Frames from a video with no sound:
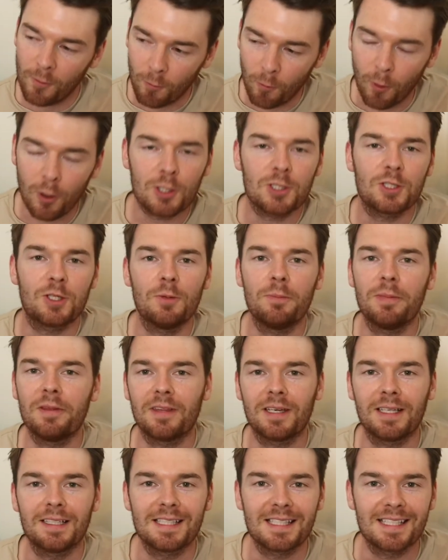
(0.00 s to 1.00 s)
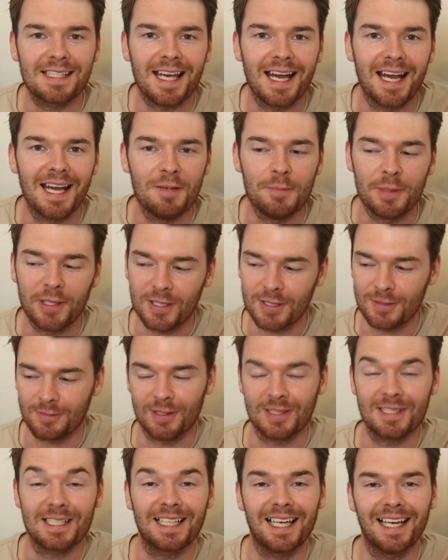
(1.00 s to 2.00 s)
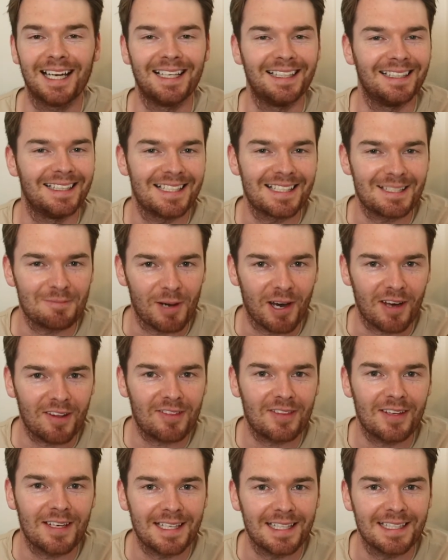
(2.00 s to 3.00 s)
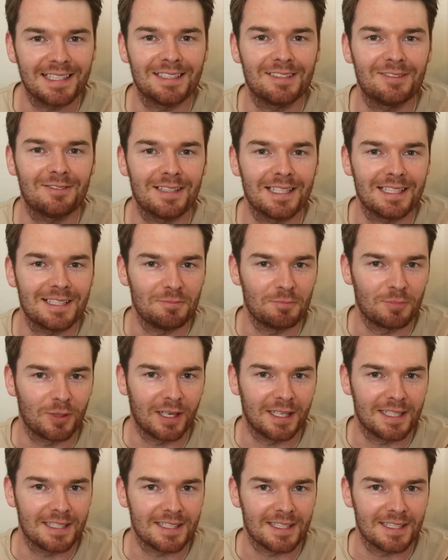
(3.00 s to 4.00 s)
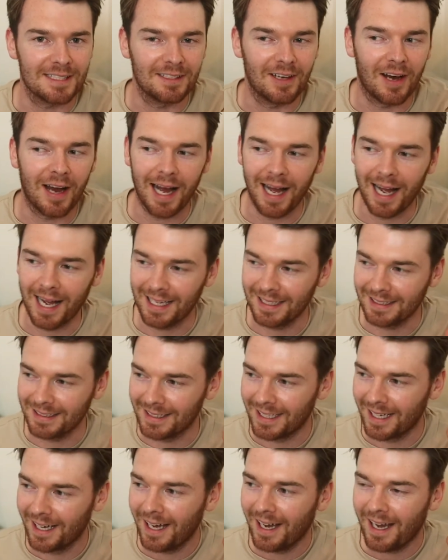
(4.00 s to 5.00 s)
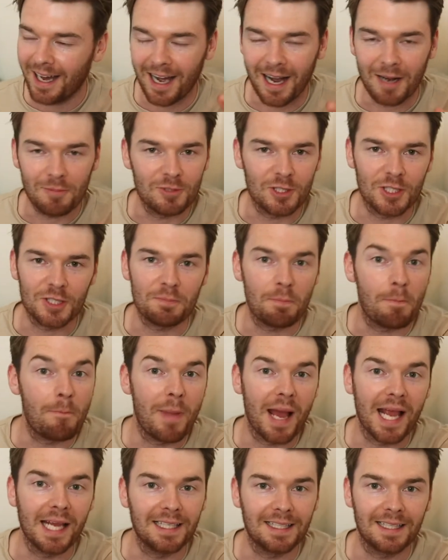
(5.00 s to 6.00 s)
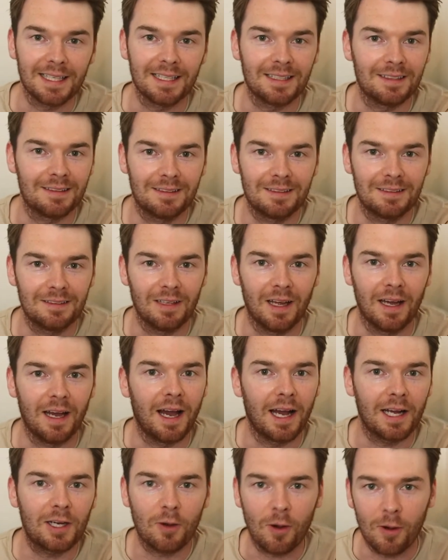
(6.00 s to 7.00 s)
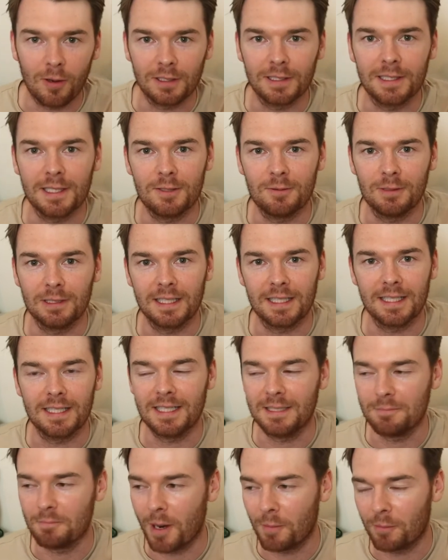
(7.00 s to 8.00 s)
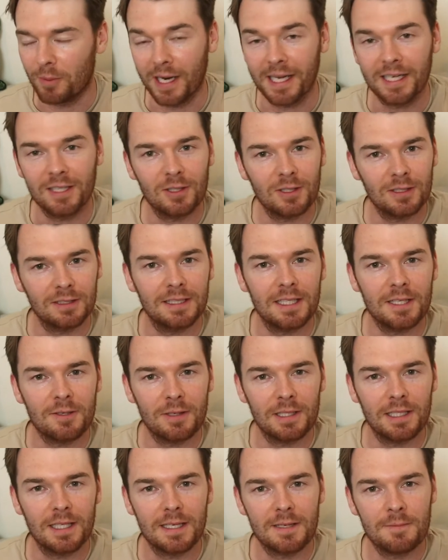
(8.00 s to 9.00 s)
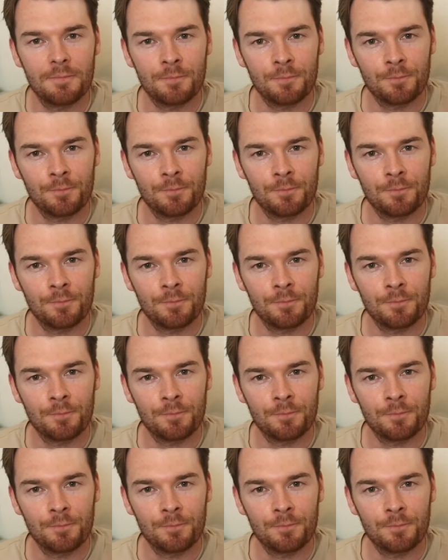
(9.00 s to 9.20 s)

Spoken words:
What a stupid thing to say, because once again it's about 30 degrees in Brighton and I'm just baking. Like, I can't deal with the heat, my brain can't deal with it.